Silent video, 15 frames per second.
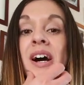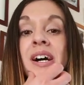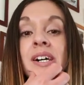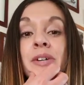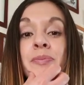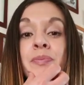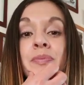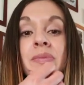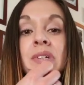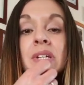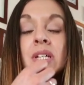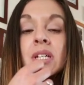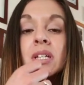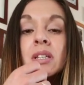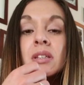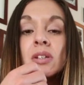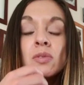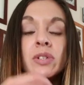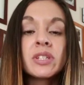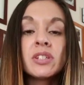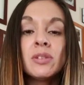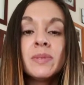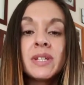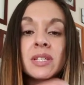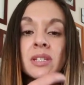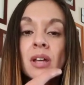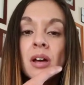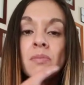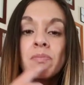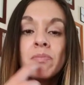there would still be
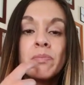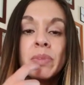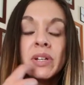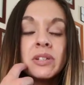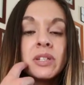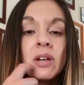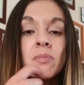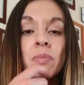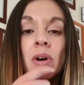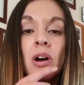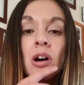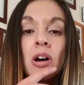some buildup